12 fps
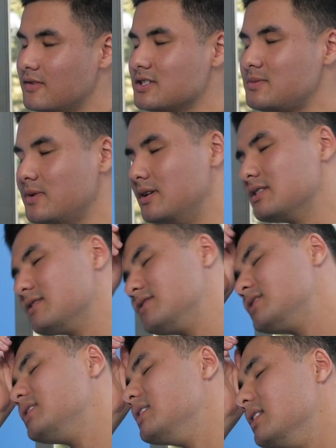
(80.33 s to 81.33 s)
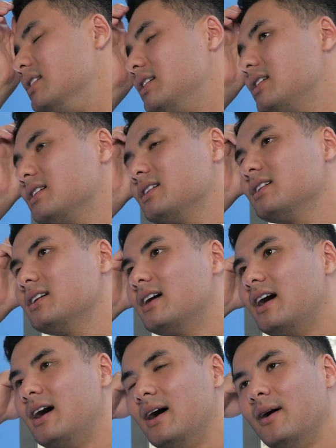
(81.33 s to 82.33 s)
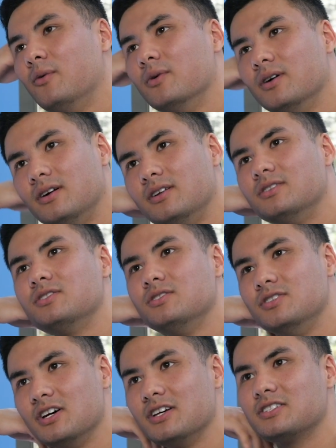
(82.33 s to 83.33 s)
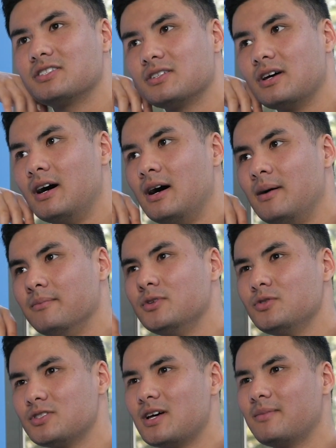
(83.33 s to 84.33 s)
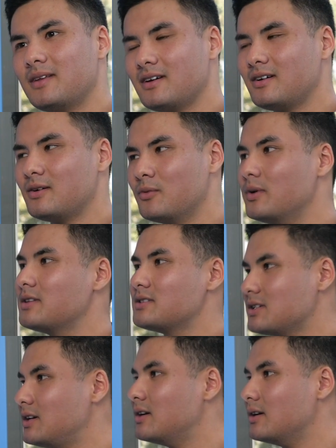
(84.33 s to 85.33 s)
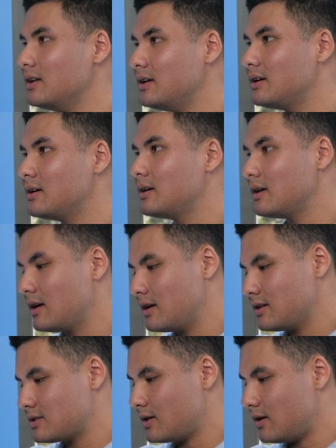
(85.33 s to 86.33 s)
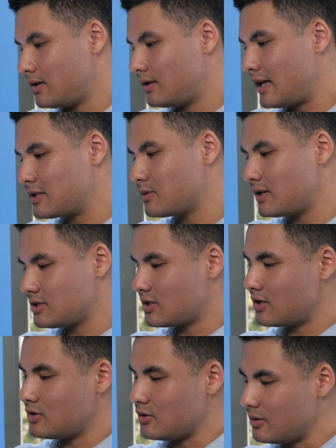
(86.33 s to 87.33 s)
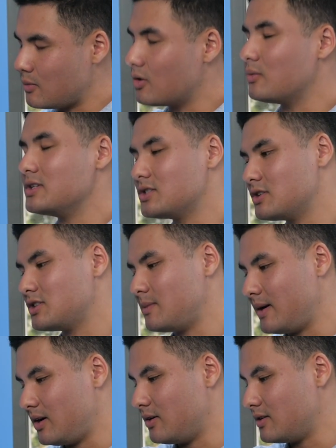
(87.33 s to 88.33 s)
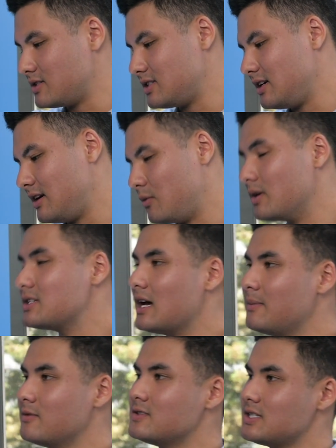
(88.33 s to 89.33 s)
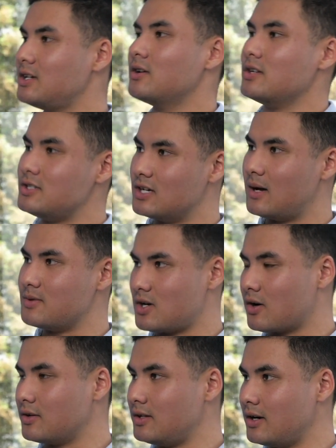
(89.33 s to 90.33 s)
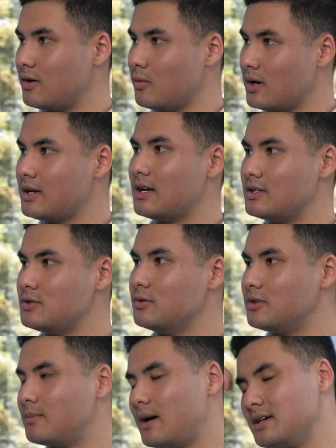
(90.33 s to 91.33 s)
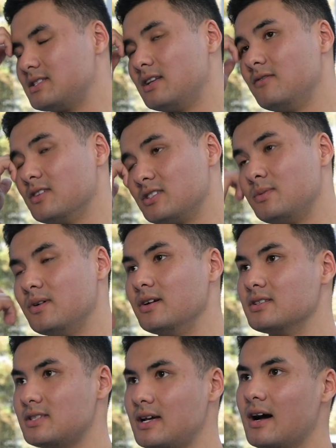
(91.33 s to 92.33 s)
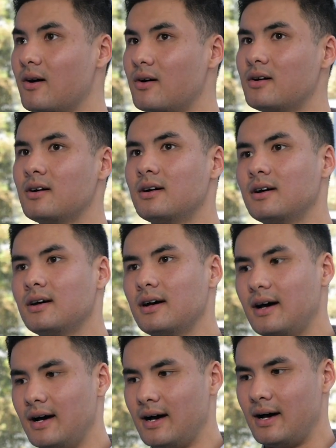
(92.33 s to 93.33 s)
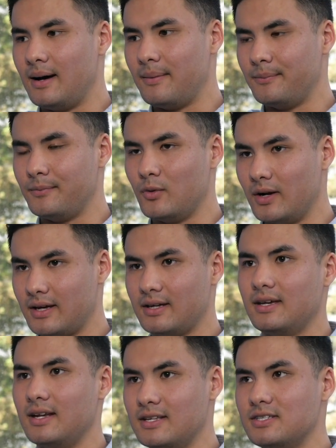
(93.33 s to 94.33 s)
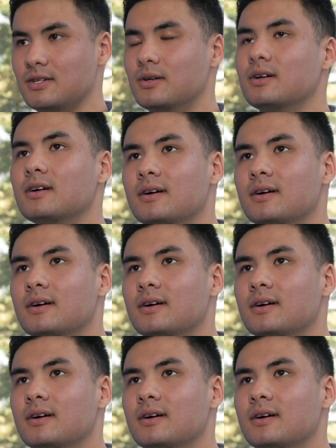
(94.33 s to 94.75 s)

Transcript: of experience with security. Yeah. I wanted to just um, do something with security. Yeah. So that's when I started doing more research on my own to see what type of security jobs are there. What can I do with my set of experience now? Um, what I can get into.